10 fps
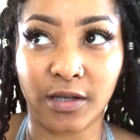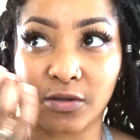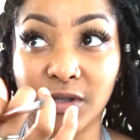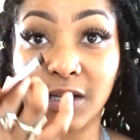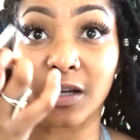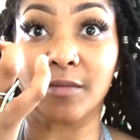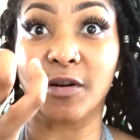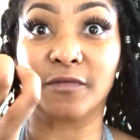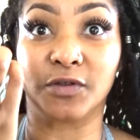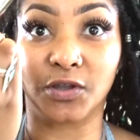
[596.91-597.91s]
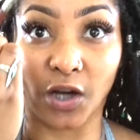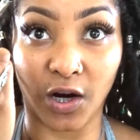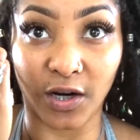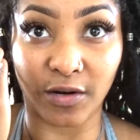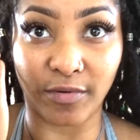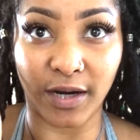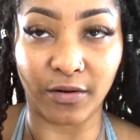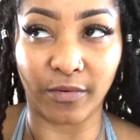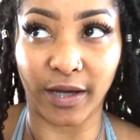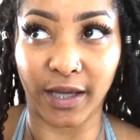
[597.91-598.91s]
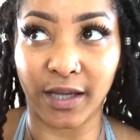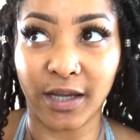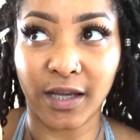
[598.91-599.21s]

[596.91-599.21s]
so it's going to come off dark right away.